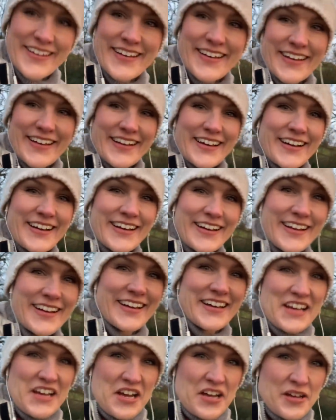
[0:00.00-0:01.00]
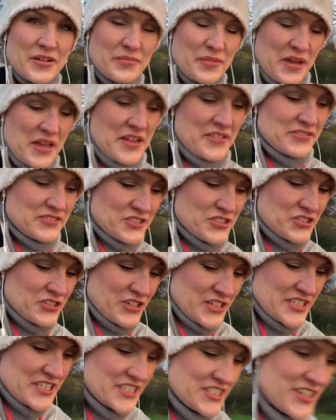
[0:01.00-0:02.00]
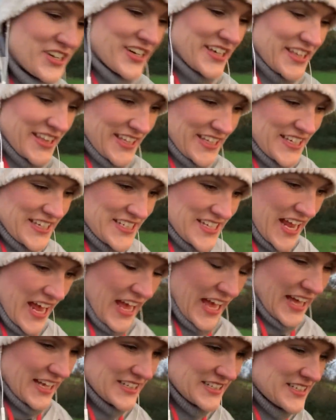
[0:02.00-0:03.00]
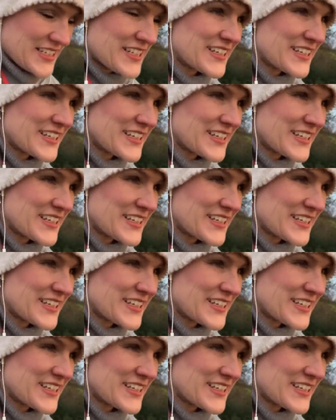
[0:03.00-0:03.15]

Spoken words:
I might have to try to dye this hat.